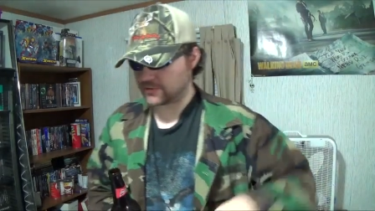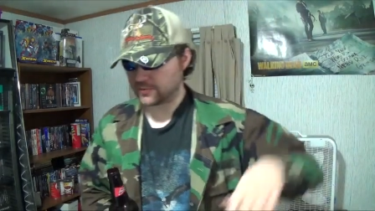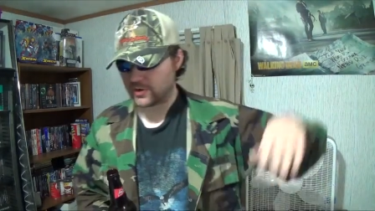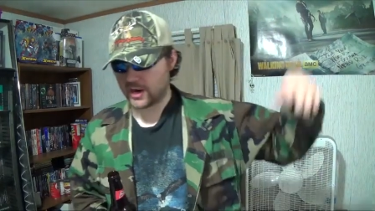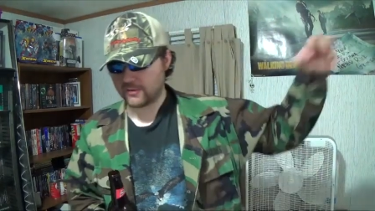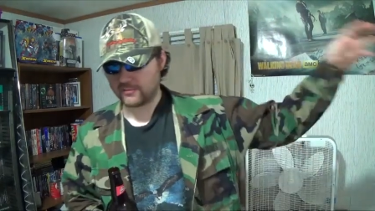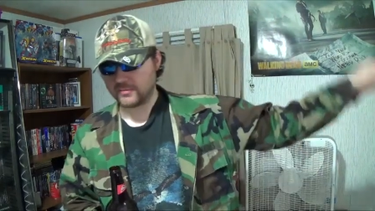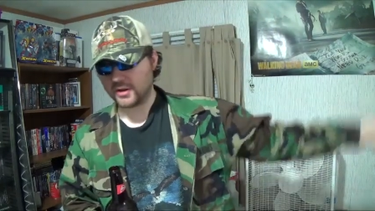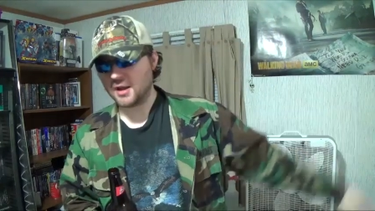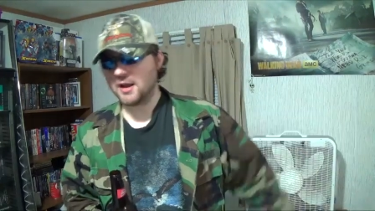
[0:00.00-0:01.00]
problem.
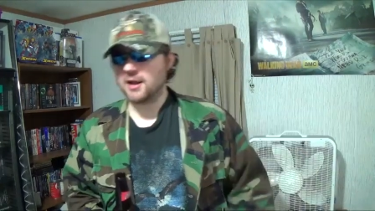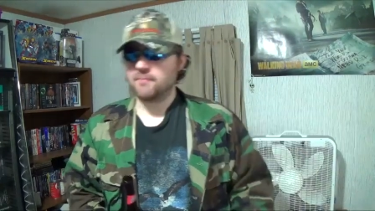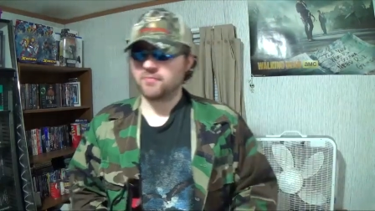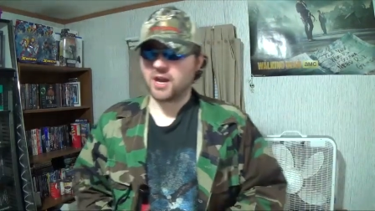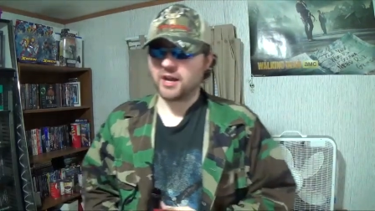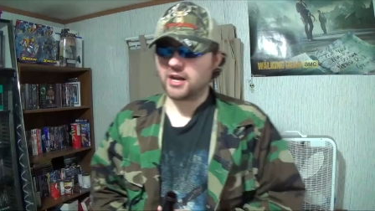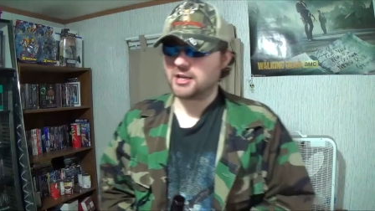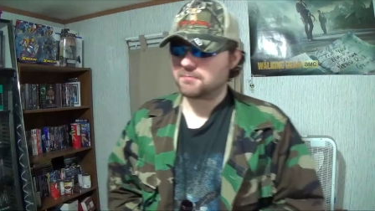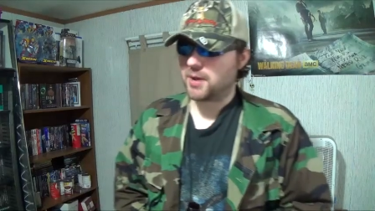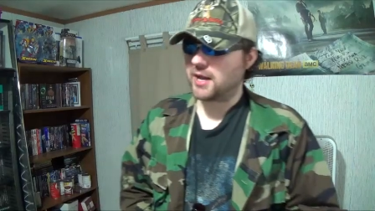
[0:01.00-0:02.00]
But I
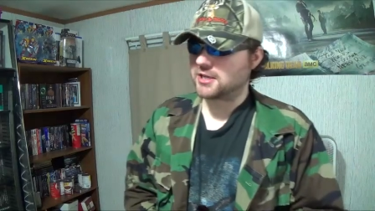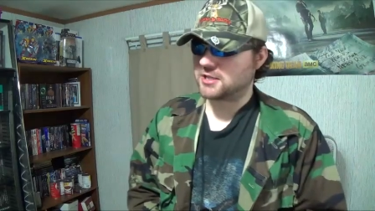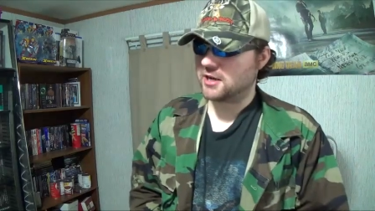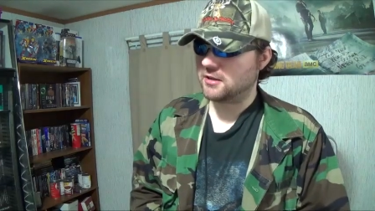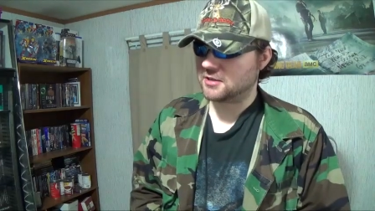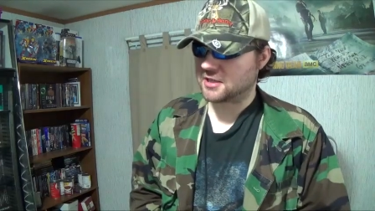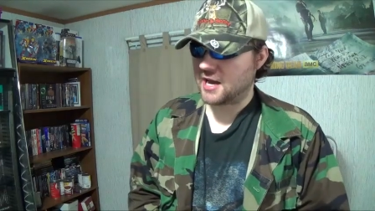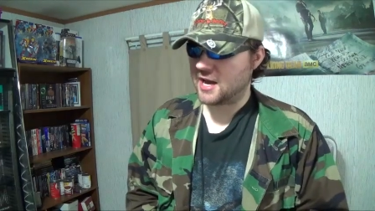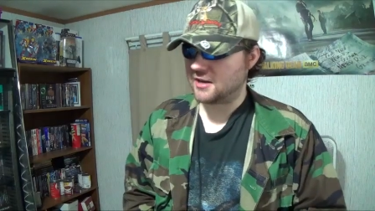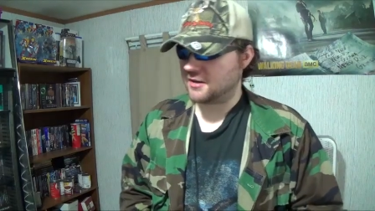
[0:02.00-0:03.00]
guess Peckcella's
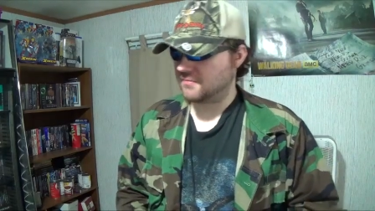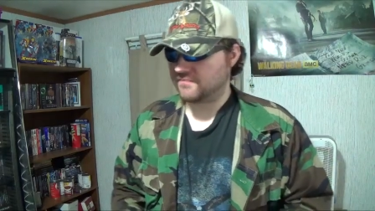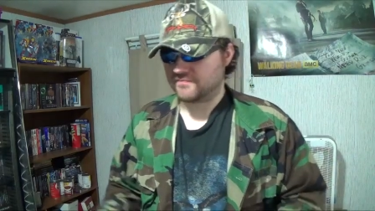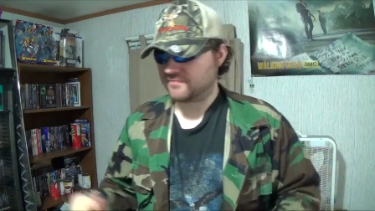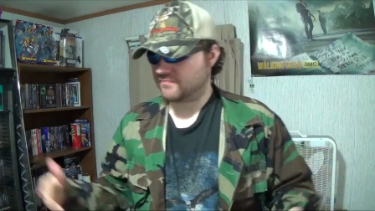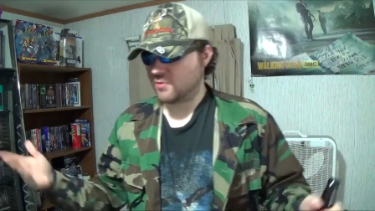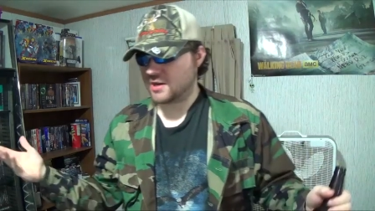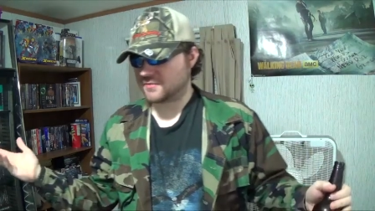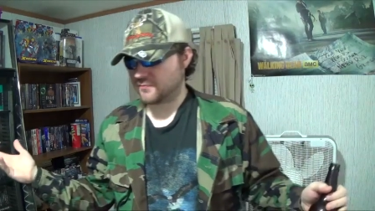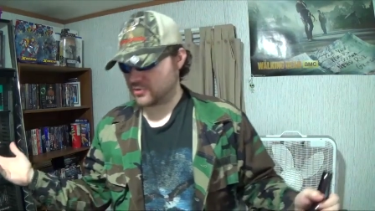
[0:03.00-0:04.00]
kind of
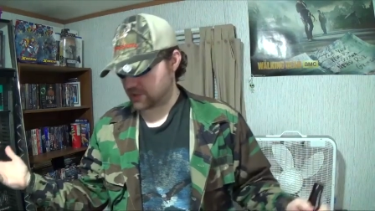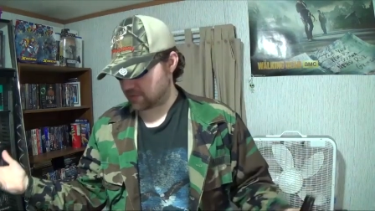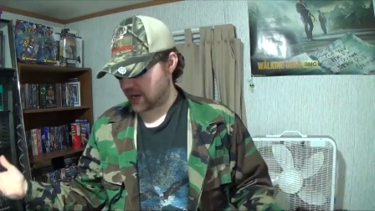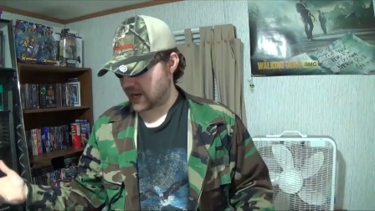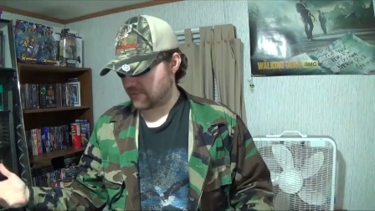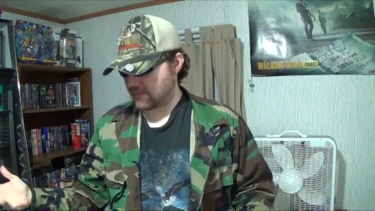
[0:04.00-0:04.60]
went through some kind of